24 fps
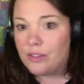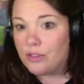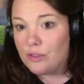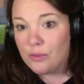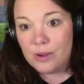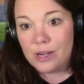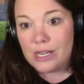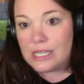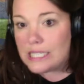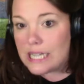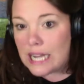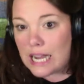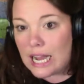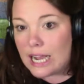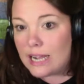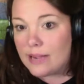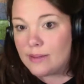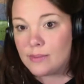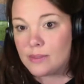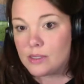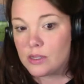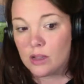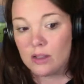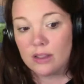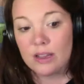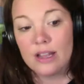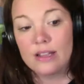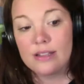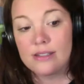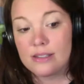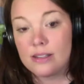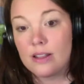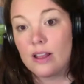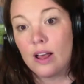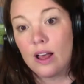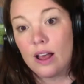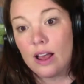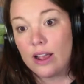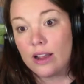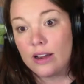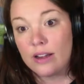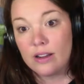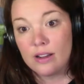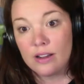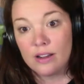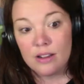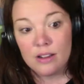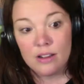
3 times on that slide.